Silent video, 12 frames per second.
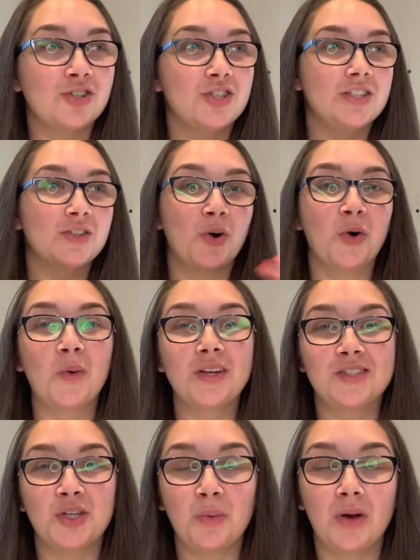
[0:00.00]
She's
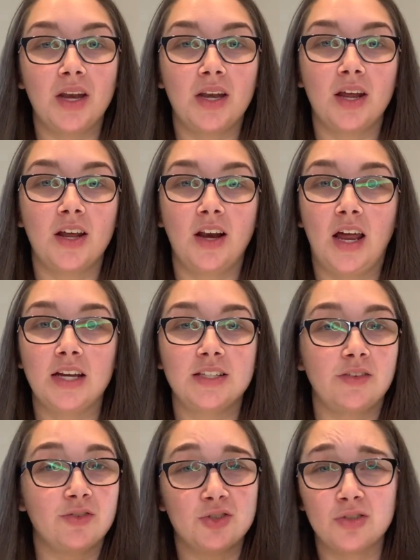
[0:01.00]
always doing like
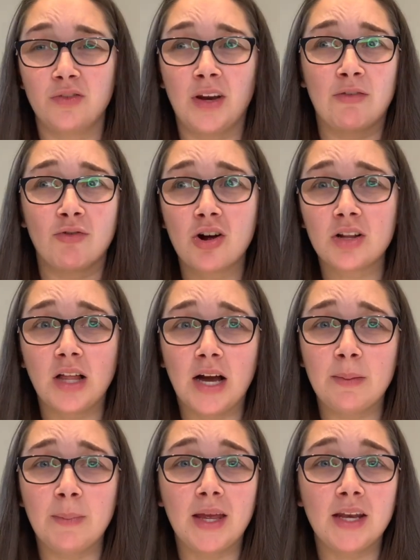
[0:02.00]
different stuff like rock
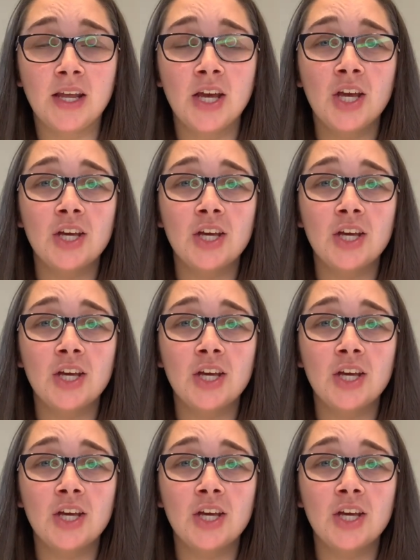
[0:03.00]
climbing.